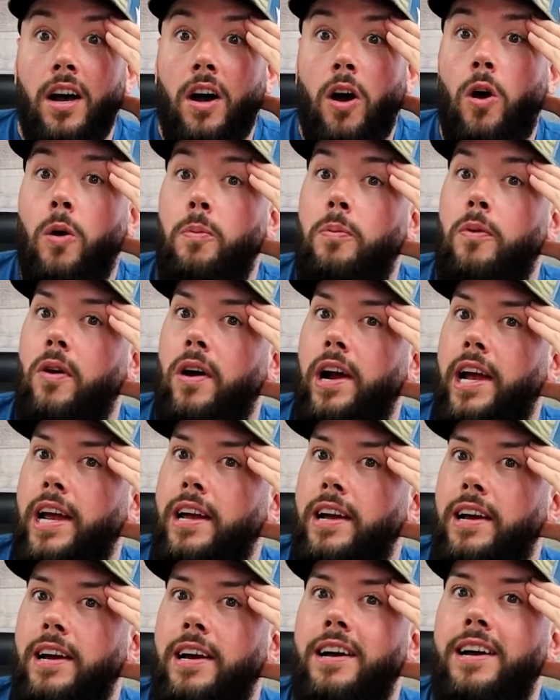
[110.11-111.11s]
oh boy,
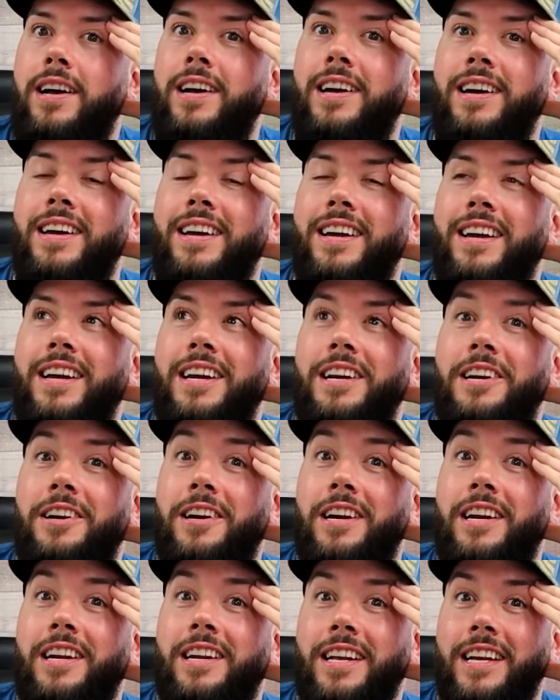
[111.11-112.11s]

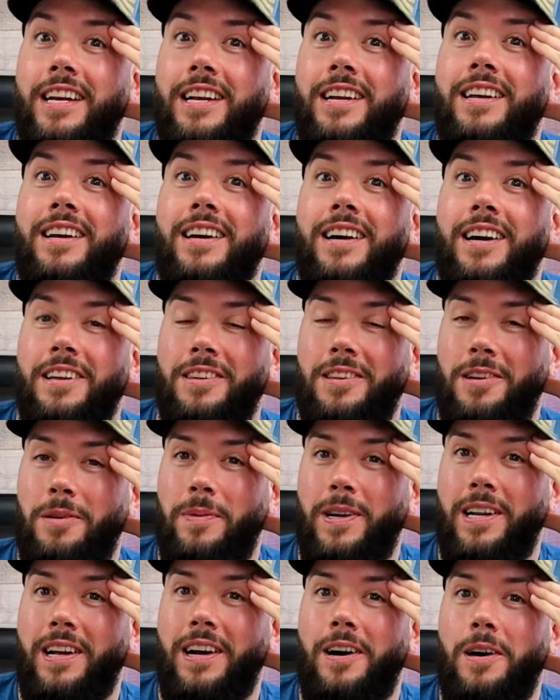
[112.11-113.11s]
you're gonna need a little
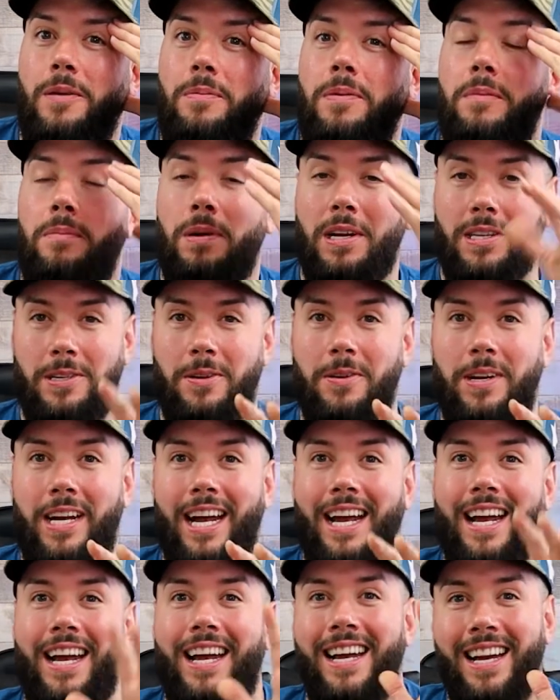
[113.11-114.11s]
bit of help, but it's
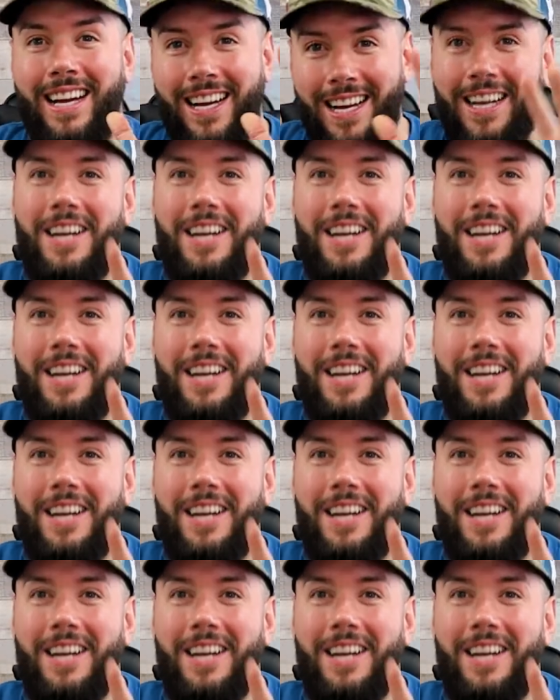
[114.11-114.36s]
okay.